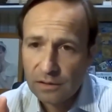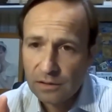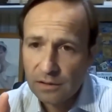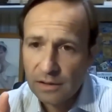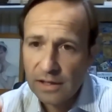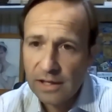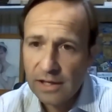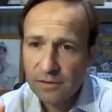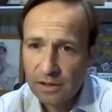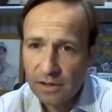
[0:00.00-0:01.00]

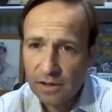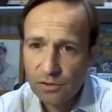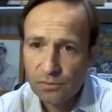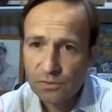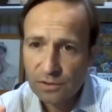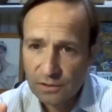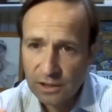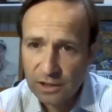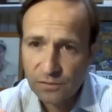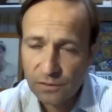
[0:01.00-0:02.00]
they have to argue
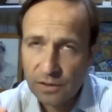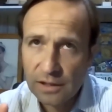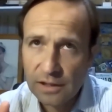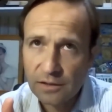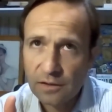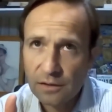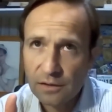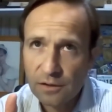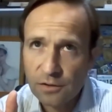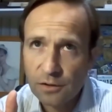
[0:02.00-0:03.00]
successfully
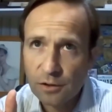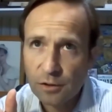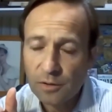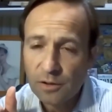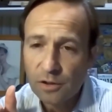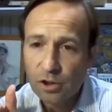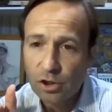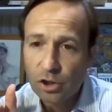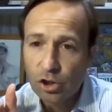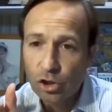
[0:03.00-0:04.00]
that the
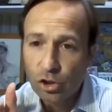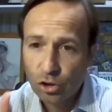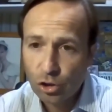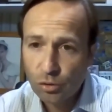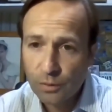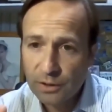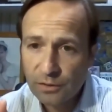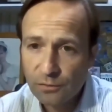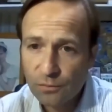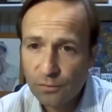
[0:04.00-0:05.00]
term
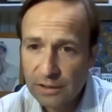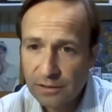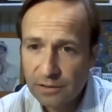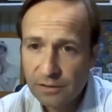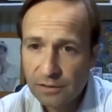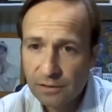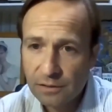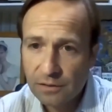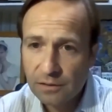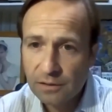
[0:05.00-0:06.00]
current rate
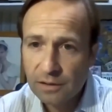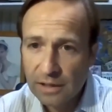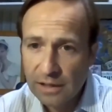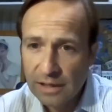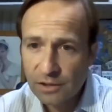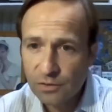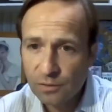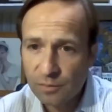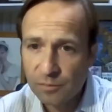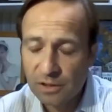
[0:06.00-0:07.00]

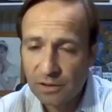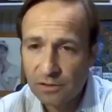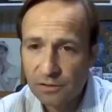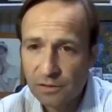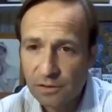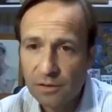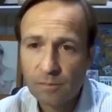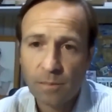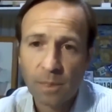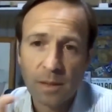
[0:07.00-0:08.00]
actually
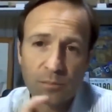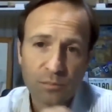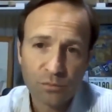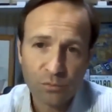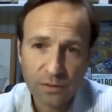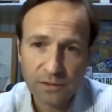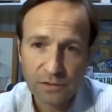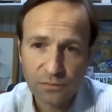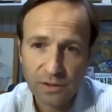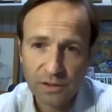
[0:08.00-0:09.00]
means
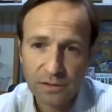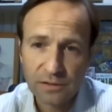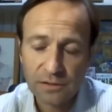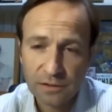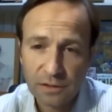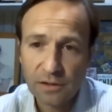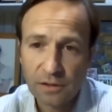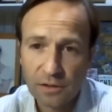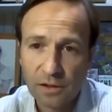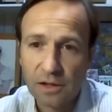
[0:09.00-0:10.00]
previous rate
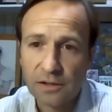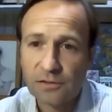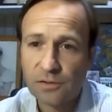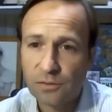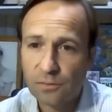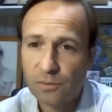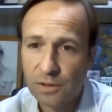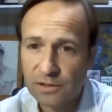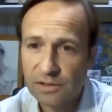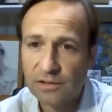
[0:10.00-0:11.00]
in the law.
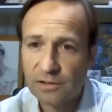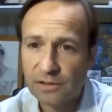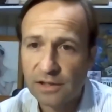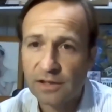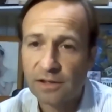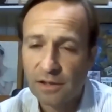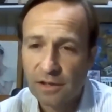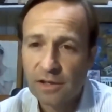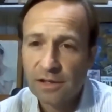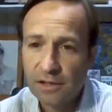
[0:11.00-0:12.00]
So what it says is
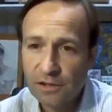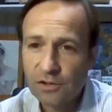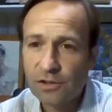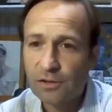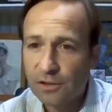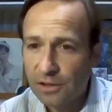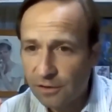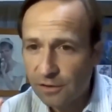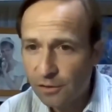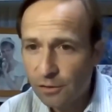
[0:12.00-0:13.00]
that each
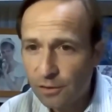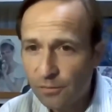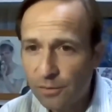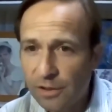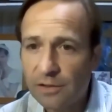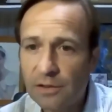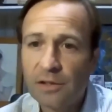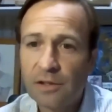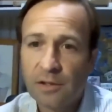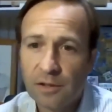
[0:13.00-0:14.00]
year you take the current
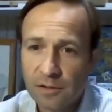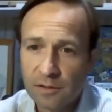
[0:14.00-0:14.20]
rate,